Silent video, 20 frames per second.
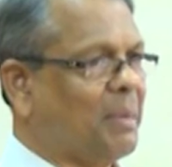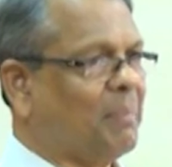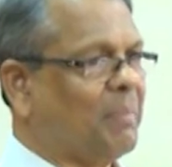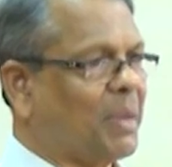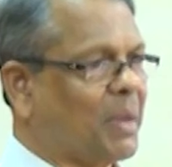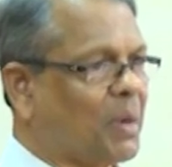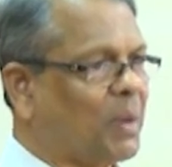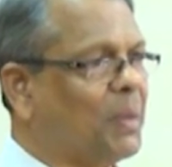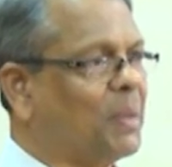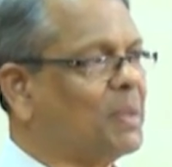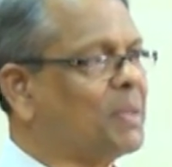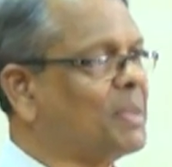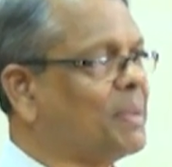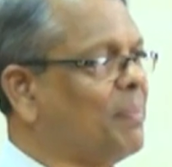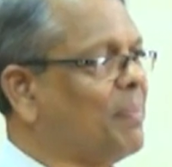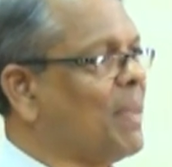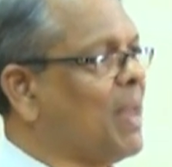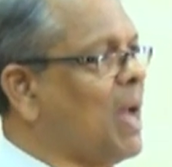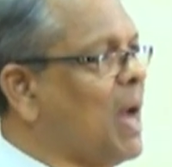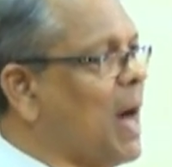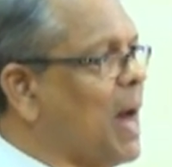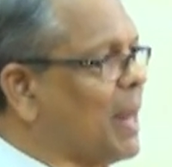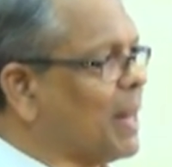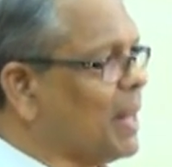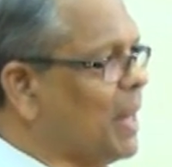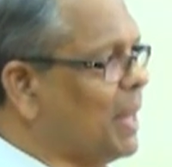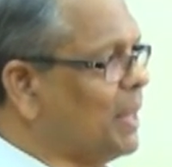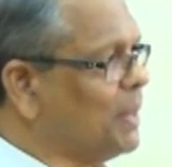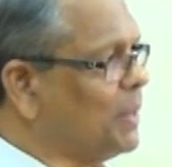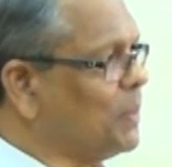Because
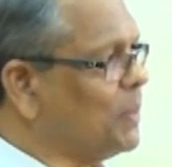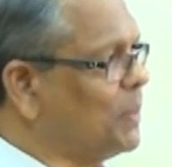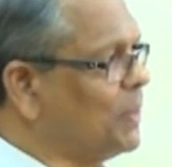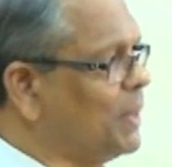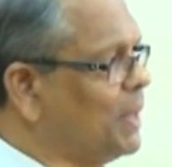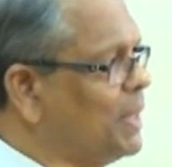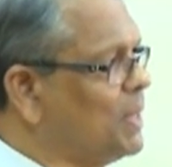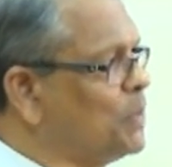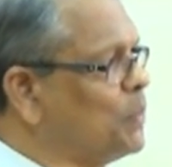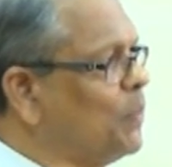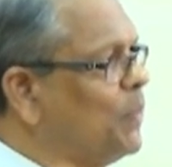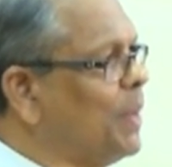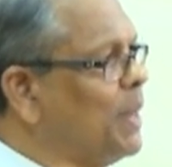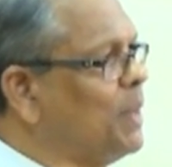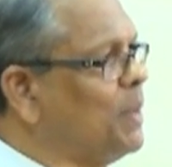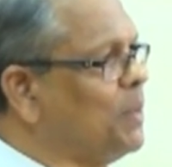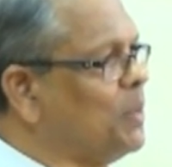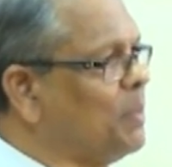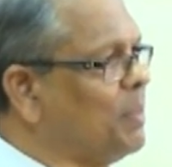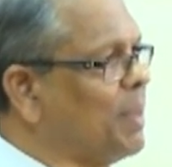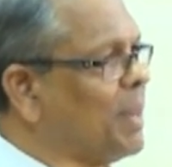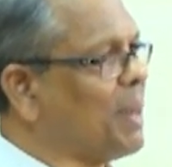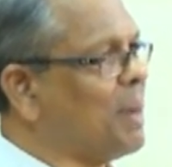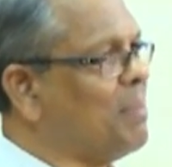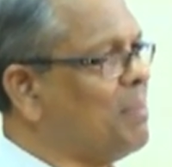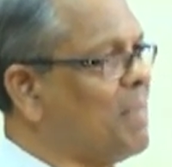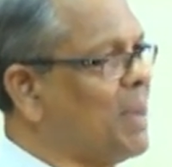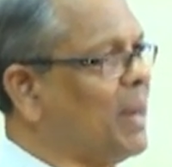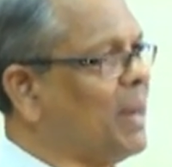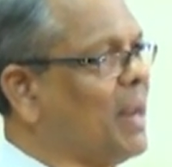Arahanthood is when you
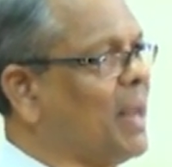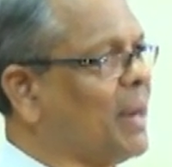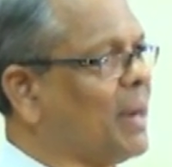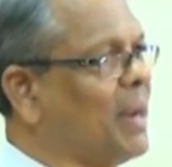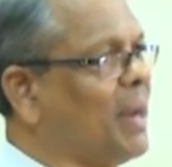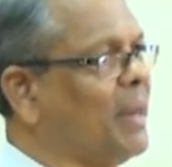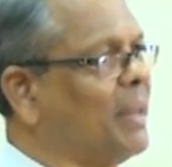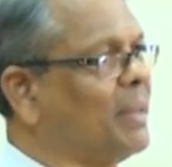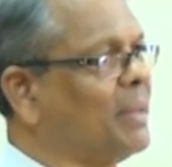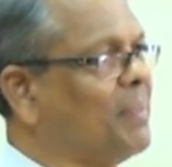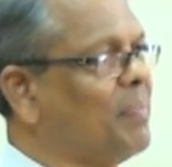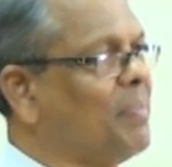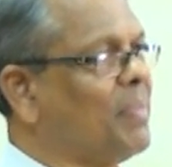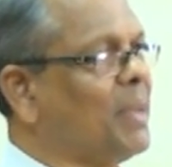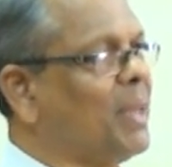become an Arahant,